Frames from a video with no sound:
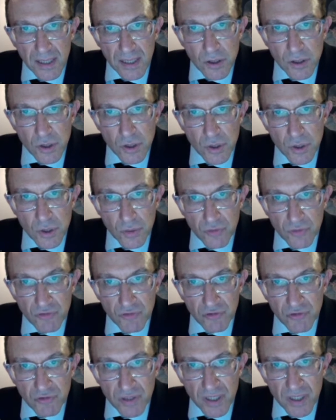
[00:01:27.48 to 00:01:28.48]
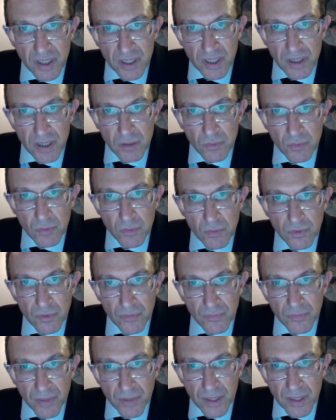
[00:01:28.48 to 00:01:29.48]
In this case, the decay
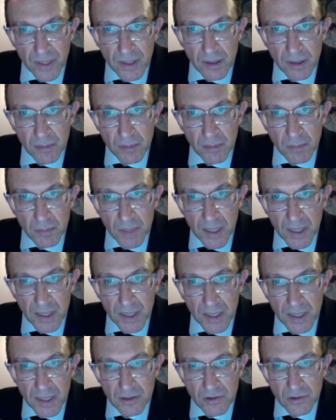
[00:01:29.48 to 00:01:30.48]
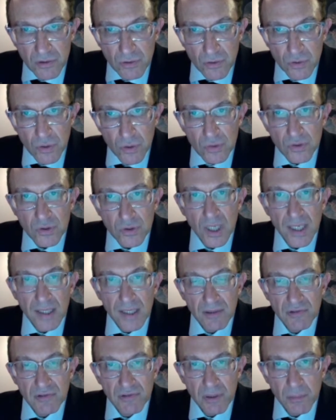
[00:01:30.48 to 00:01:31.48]
associated with randomized controlled
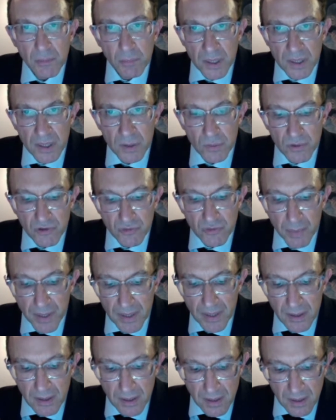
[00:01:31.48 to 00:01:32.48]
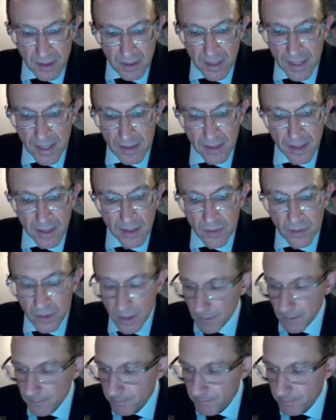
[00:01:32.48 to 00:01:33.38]
trials and the money we spend in that area.